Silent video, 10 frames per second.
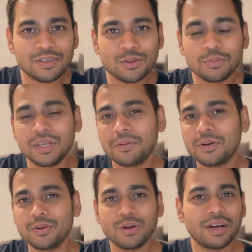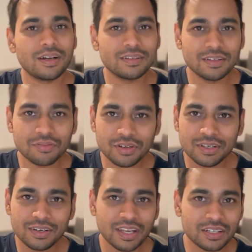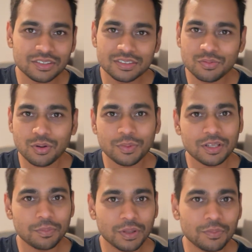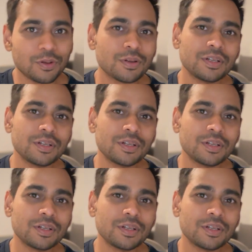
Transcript: to be able to handle different reactions from other people